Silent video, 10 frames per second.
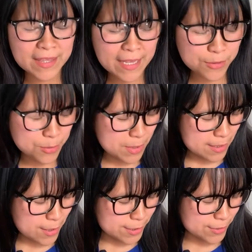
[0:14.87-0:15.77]
that could be a
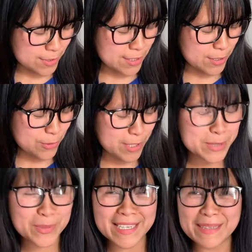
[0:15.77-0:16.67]
lawsuit in the US,
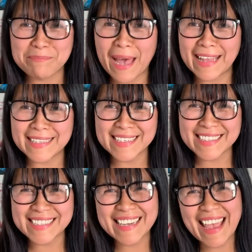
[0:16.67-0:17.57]
but in Bali,
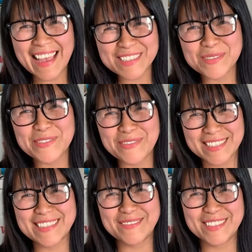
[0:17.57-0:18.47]
it's an actual
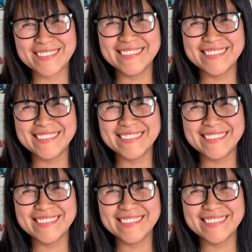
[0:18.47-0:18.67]
festival.